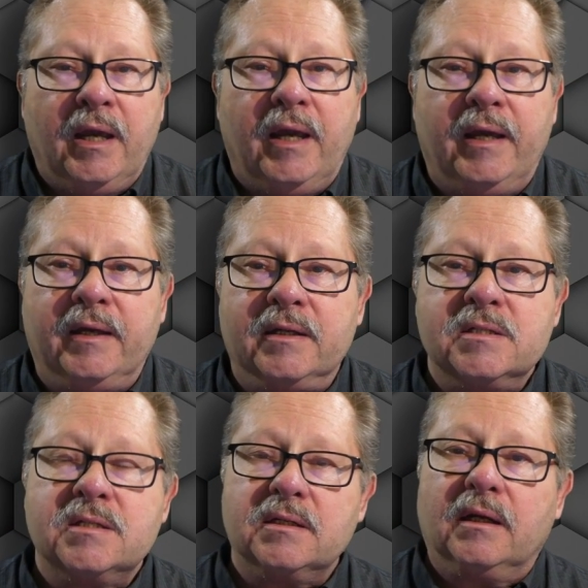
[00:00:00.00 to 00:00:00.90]

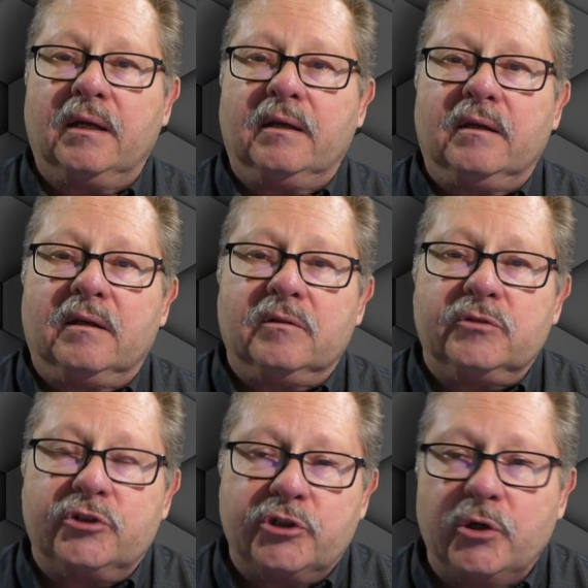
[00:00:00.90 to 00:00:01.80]
and
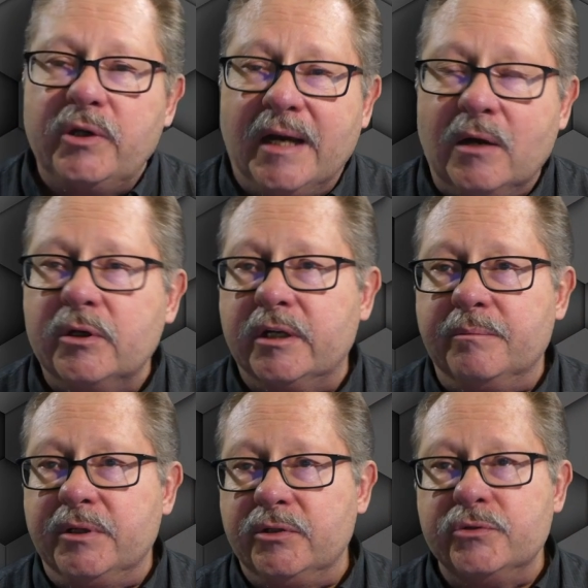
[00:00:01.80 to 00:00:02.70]
show you how it can
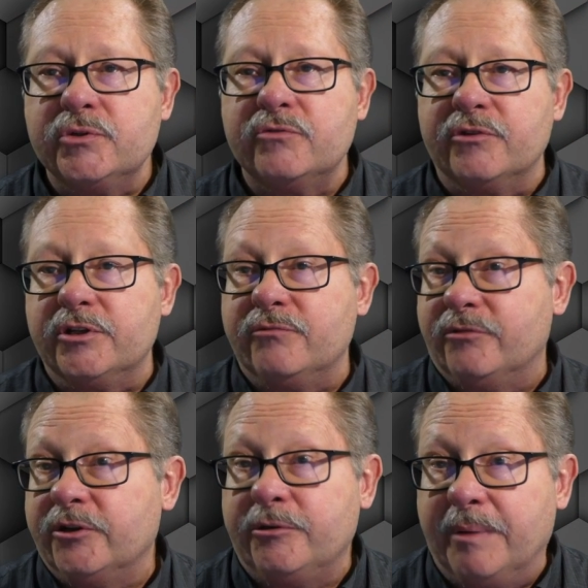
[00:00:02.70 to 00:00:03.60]
be used
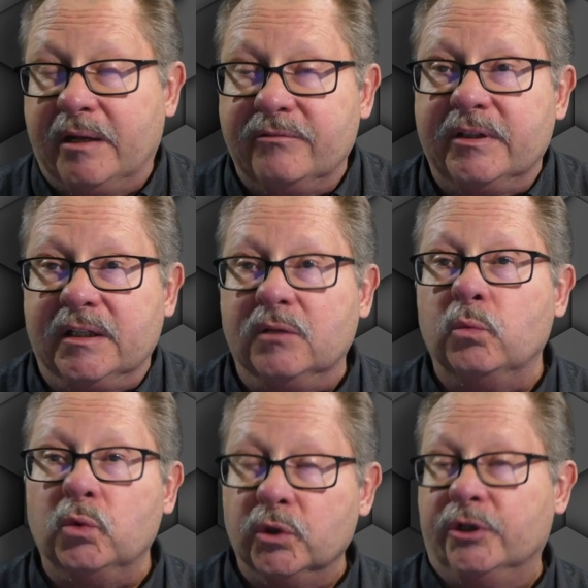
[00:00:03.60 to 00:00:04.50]
for your benefit
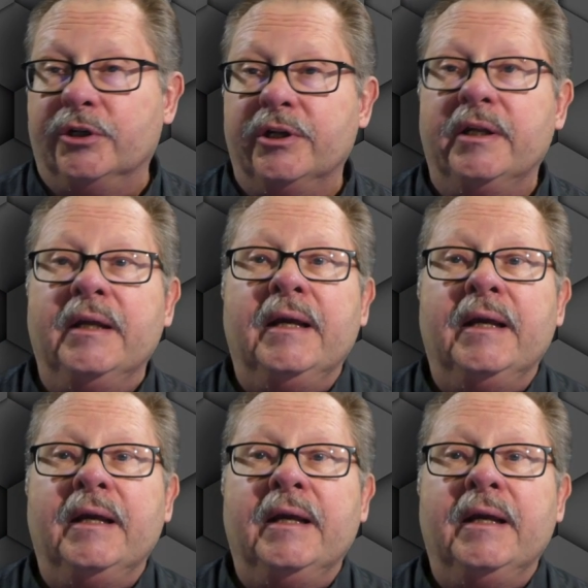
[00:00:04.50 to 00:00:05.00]
in Word,